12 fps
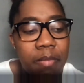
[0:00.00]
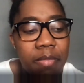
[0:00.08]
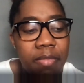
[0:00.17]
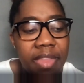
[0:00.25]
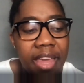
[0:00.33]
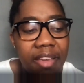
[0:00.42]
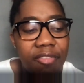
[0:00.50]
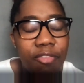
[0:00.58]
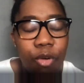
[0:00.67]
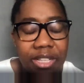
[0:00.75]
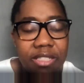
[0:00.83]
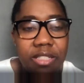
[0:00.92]
They've
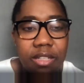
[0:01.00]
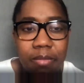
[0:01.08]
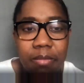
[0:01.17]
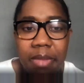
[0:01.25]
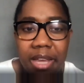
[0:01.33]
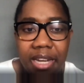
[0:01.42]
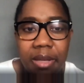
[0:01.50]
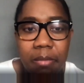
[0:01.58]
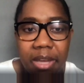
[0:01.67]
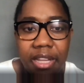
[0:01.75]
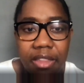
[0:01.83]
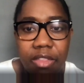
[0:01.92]
voiced many,
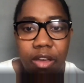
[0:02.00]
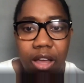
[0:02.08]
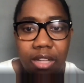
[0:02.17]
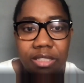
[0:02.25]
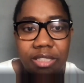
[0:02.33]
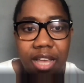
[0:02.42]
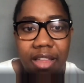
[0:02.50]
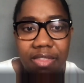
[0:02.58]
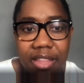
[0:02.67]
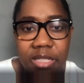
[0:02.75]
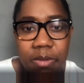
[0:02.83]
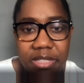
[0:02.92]
many thoughts on
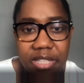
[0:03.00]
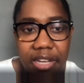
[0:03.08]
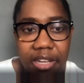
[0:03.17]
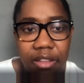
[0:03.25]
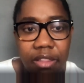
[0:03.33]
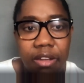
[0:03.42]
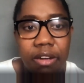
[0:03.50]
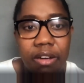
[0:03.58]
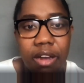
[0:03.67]
this particular